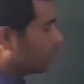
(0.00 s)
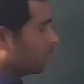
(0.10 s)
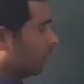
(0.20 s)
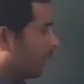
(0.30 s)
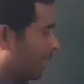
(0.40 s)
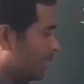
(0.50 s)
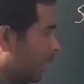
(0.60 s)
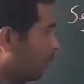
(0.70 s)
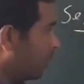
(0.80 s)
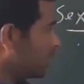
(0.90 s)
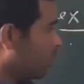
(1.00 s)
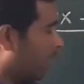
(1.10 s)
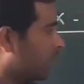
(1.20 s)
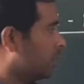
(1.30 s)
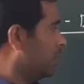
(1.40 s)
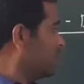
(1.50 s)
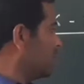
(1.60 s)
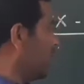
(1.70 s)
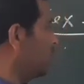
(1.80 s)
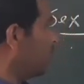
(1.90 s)
the examples where this
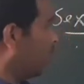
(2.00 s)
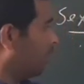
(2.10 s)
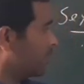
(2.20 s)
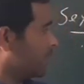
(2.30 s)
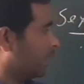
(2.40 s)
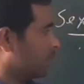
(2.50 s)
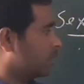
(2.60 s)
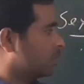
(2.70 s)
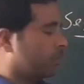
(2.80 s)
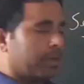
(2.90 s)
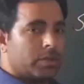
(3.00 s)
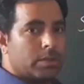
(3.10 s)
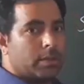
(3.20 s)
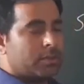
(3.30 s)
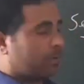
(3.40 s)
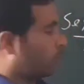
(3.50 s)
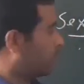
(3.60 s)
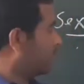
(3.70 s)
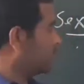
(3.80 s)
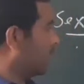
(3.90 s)
type of sex determination is
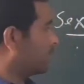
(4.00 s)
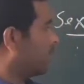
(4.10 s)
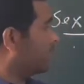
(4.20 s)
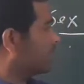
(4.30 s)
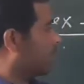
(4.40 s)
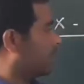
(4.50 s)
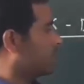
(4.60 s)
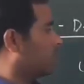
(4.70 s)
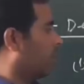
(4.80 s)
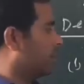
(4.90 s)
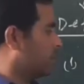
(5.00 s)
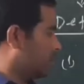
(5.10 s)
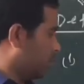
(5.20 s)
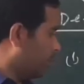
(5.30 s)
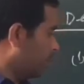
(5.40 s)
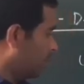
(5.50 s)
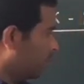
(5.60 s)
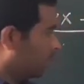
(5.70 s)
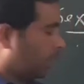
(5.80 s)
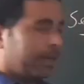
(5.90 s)
found, that's XX, XY system,
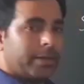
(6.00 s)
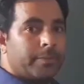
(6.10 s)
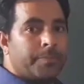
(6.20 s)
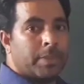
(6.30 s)
right?